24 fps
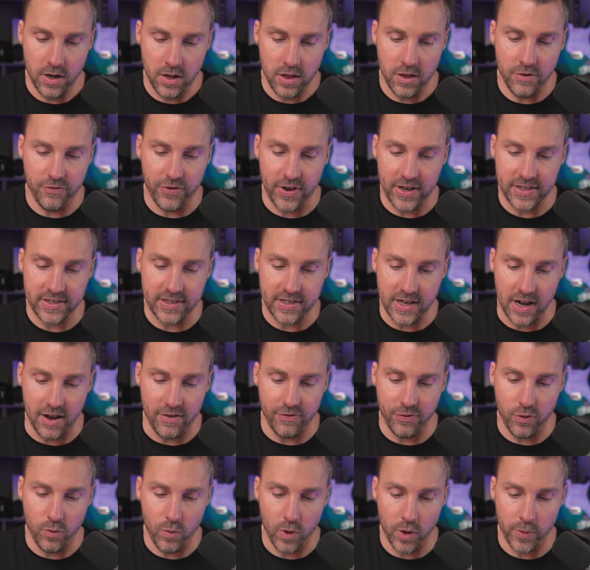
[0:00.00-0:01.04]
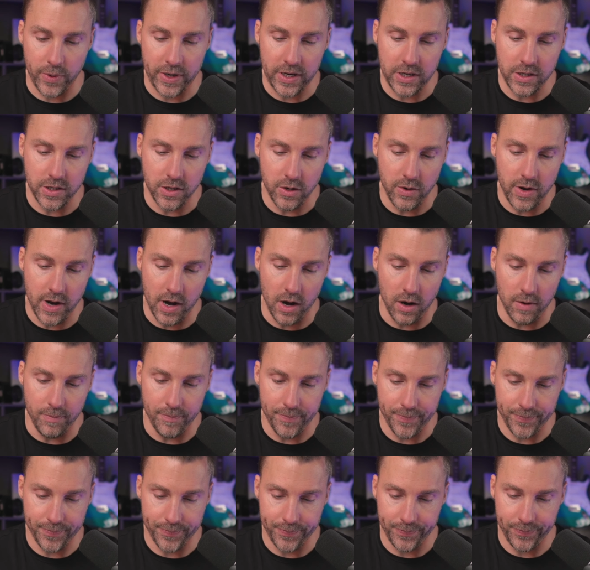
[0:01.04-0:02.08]
The fun stuff. What are we going to do here?
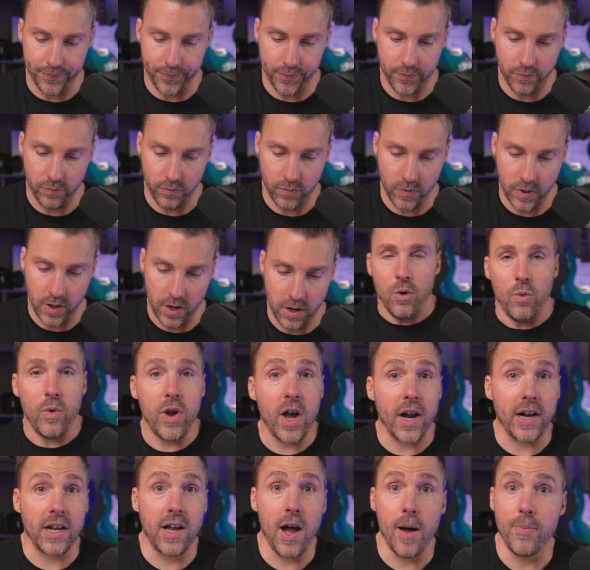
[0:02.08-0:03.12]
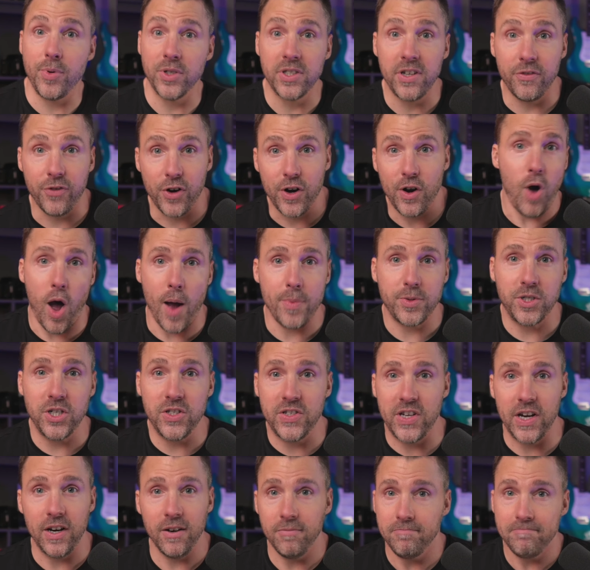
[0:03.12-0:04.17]
We got a couple different options
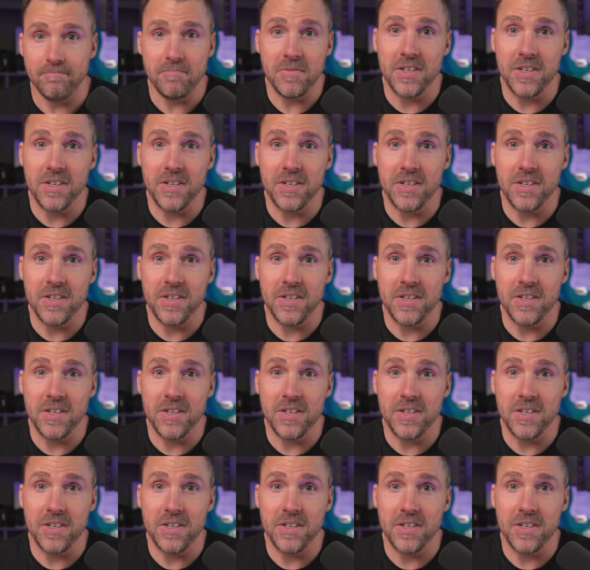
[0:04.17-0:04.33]
here.